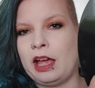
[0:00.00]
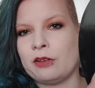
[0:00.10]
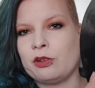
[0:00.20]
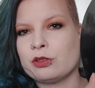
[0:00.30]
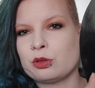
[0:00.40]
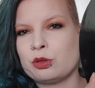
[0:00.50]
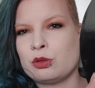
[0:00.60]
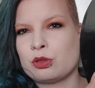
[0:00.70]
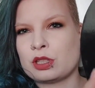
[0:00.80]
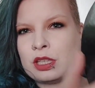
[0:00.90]
I've also
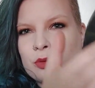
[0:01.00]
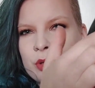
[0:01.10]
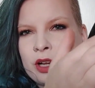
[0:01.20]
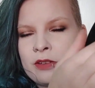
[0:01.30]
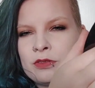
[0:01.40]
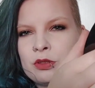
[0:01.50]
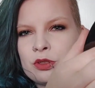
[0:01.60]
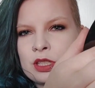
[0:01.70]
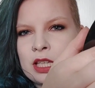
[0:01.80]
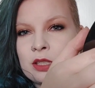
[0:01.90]
used this one. I've
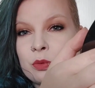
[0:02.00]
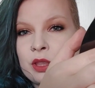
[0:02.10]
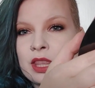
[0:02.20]
used this one.